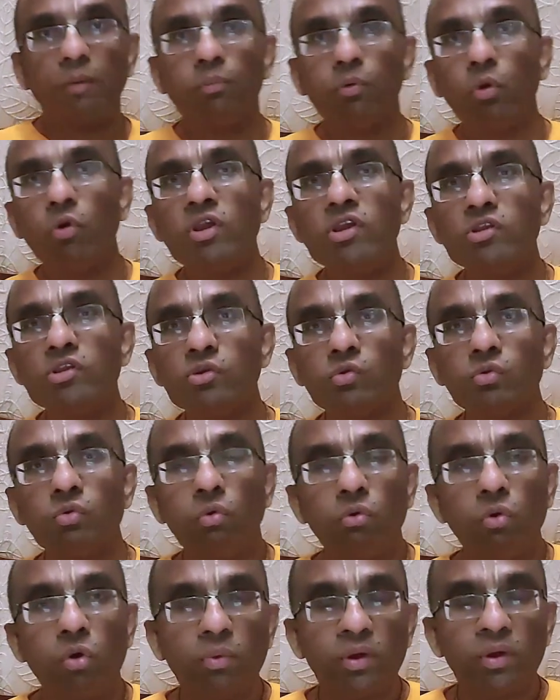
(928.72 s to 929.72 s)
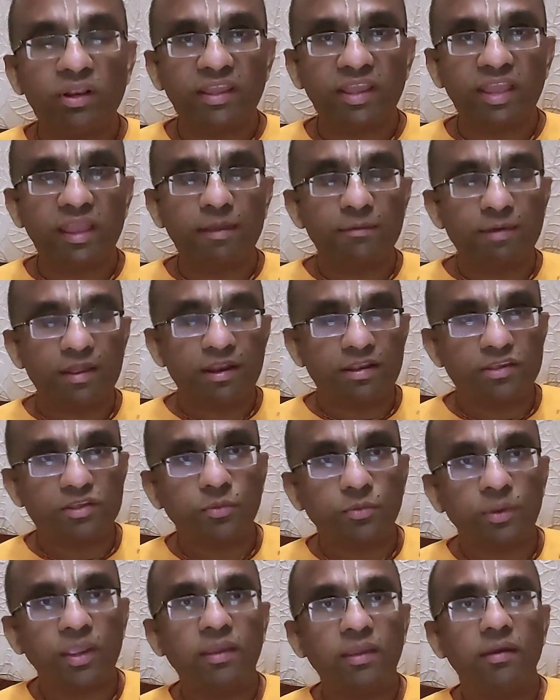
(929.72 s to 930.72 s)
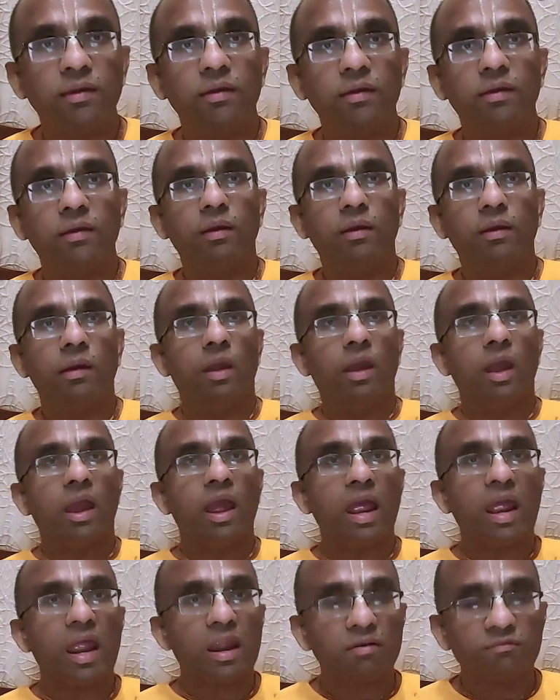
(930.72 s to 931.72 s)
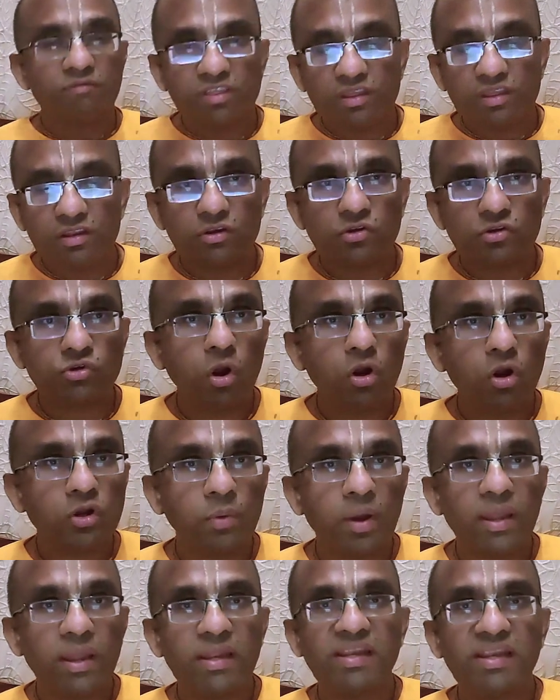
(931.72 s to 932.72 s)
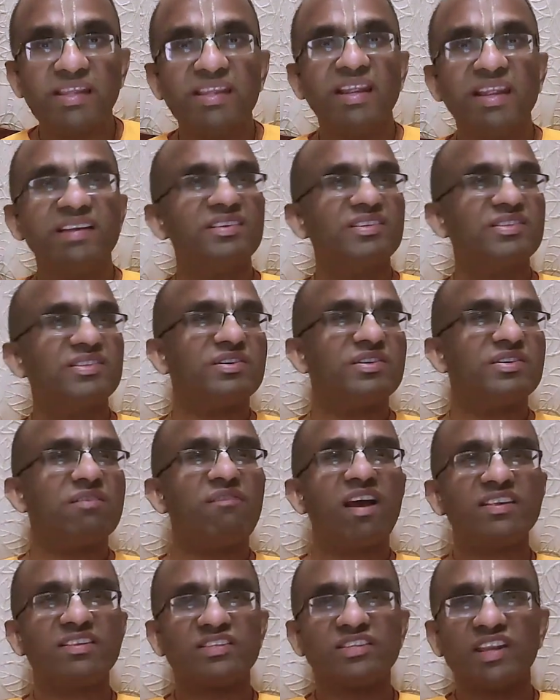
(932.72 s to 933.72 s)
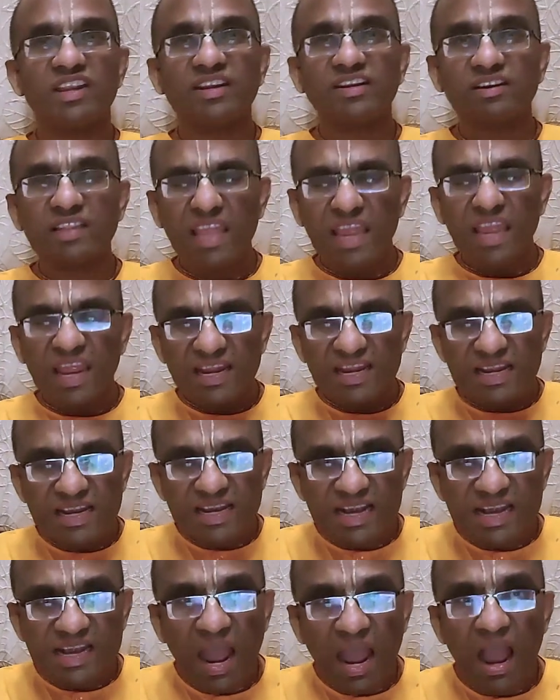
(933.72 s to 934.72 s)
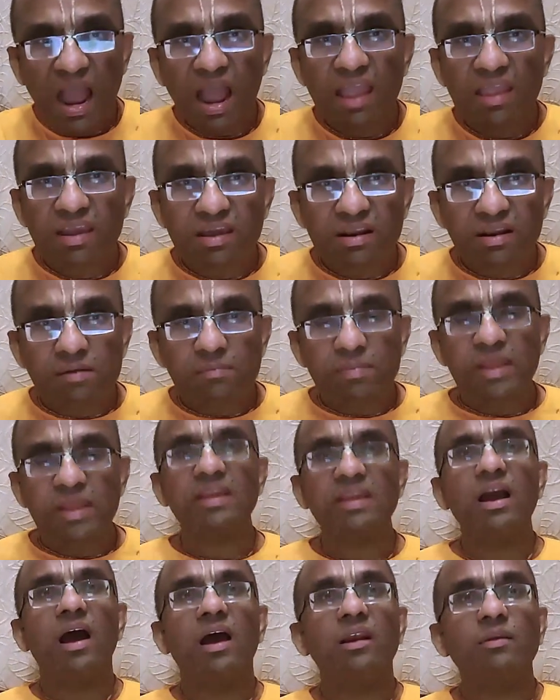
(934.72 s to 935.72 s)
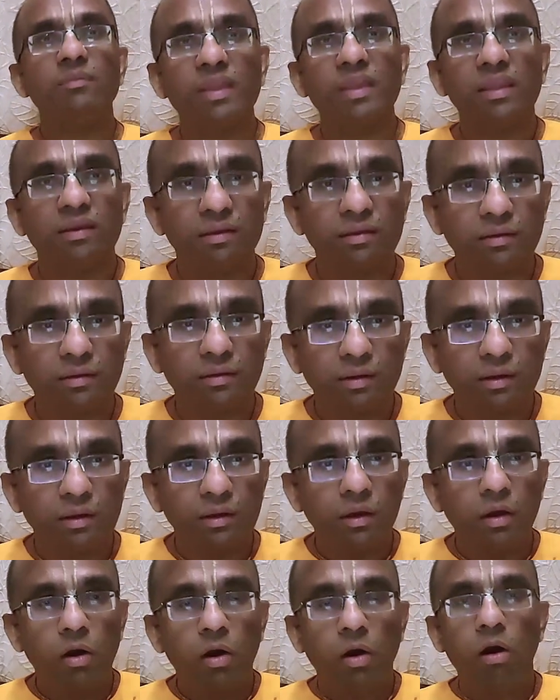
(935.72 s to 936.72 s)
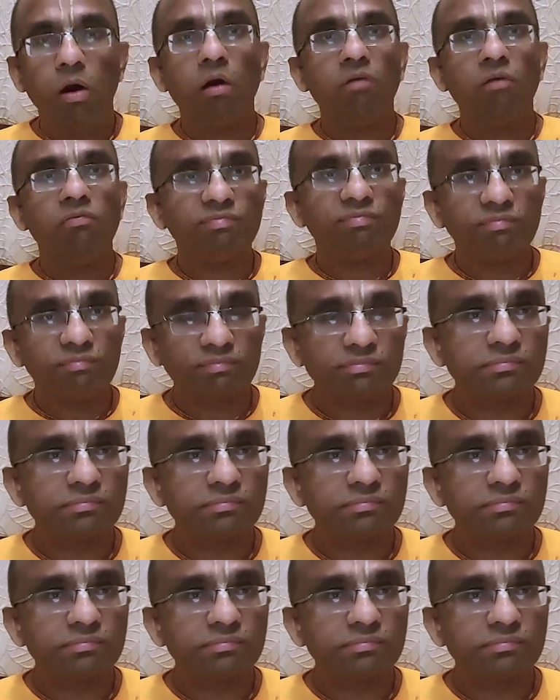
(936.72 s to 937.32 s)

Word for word: blowing through whoever came in his way. And within a short while, he had just devastated the entire remaining army of